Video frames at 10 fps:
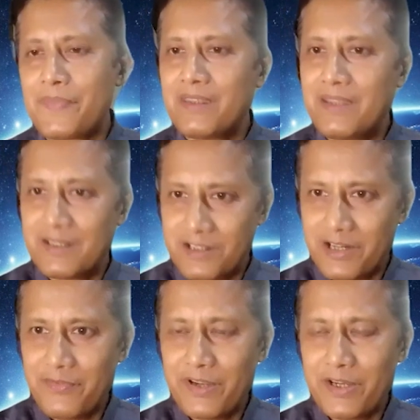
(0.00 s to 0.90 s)

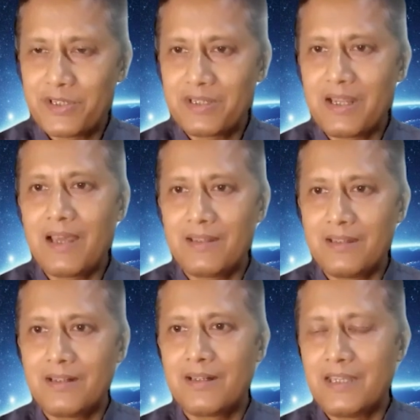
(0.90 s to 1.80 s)
Desertification, and
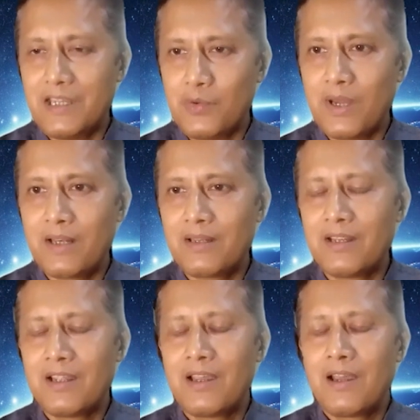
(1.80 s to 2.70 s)
the UN
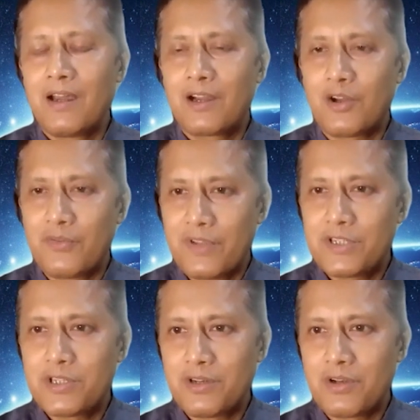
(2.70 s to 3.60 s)

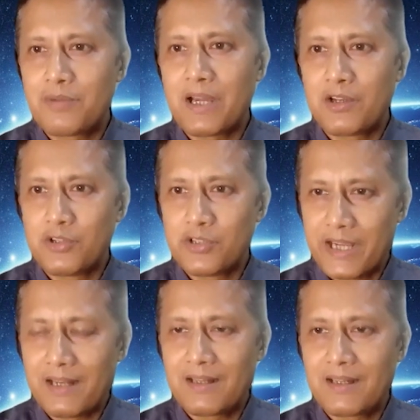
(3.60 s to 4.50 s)
Convention on
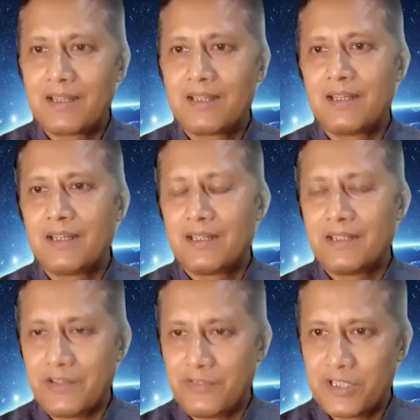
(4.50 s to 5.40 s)
Biological
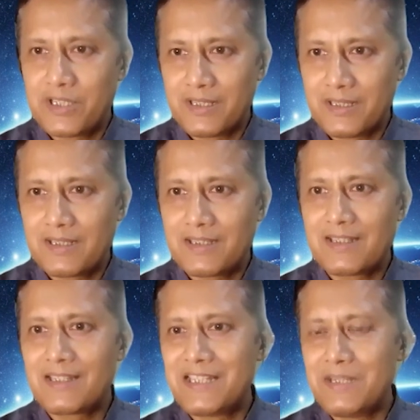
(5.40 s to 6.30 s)
Diversity, that is the
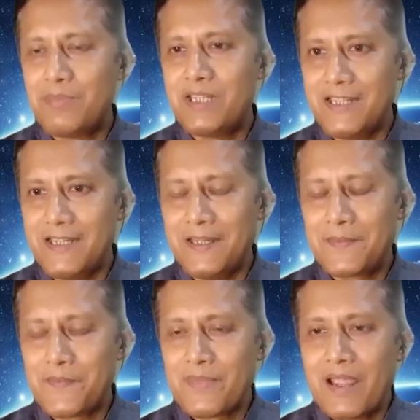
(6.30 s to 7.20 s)
CBD.
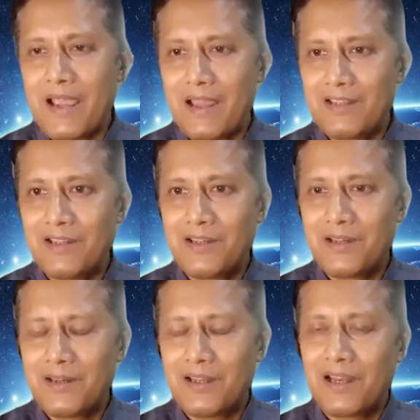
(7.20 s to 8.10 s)
And
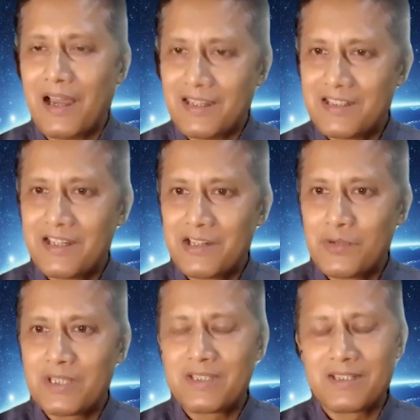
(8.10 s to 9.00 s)
last year
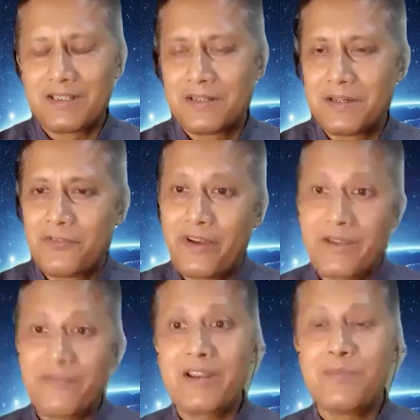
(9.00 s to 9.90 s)
was very,
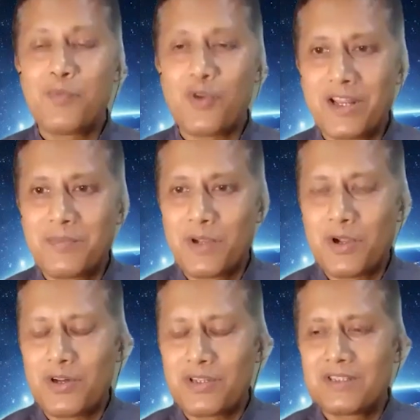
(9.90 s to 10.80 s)
very important
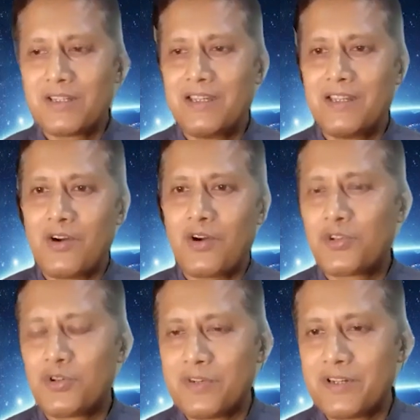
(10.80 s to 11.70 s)
because in
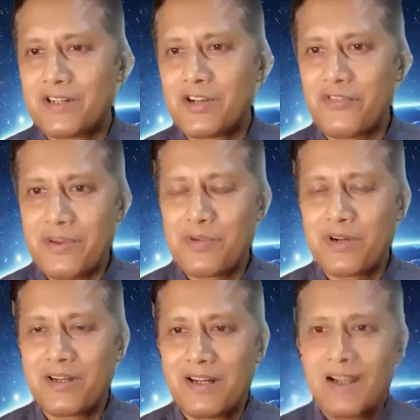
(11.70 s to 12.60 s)
October,
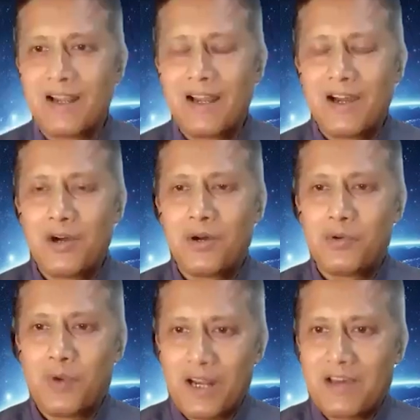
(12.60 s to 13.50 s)
November,
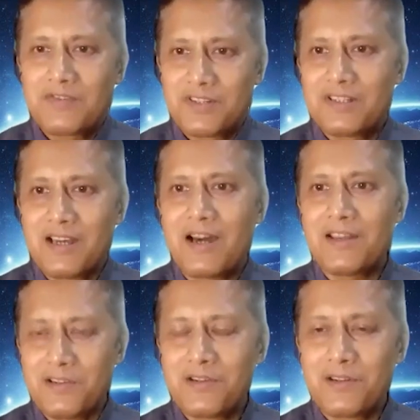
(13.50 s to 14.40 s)
one after the
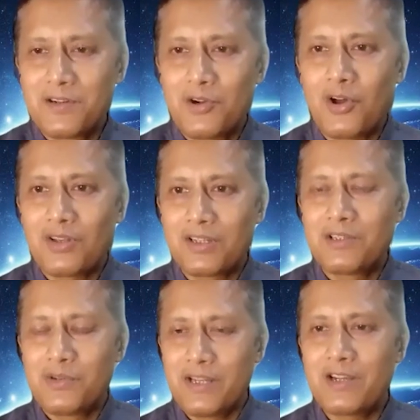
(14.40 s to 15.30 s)
other, all the
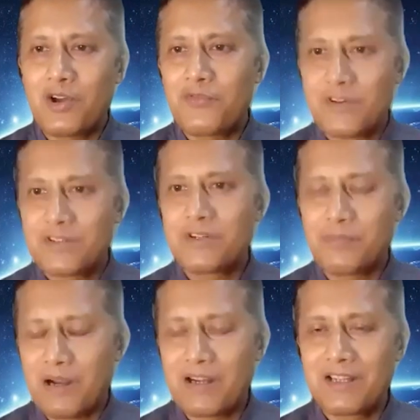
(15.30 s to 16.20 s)
three conference of
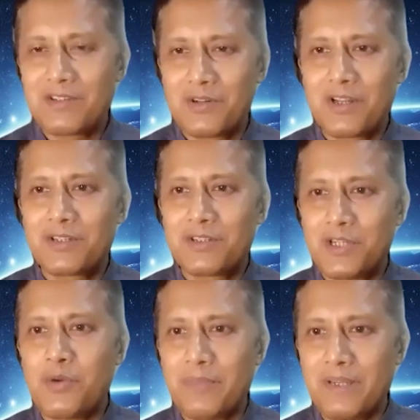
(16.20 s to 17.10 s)
parties or the
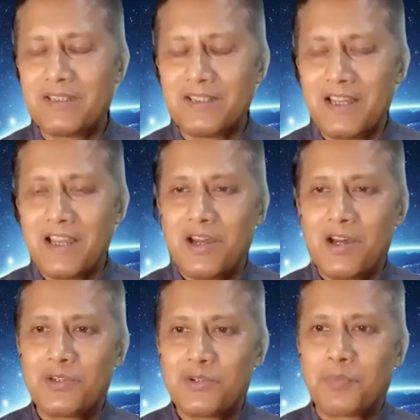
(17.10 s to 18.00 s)
COPs
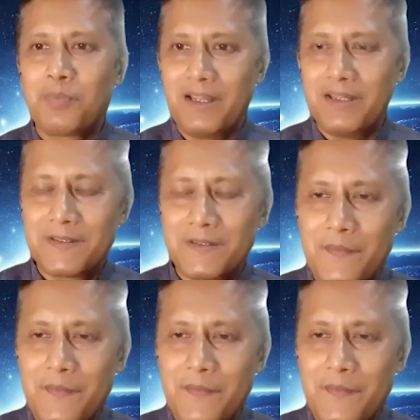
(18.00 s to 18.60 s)
took place.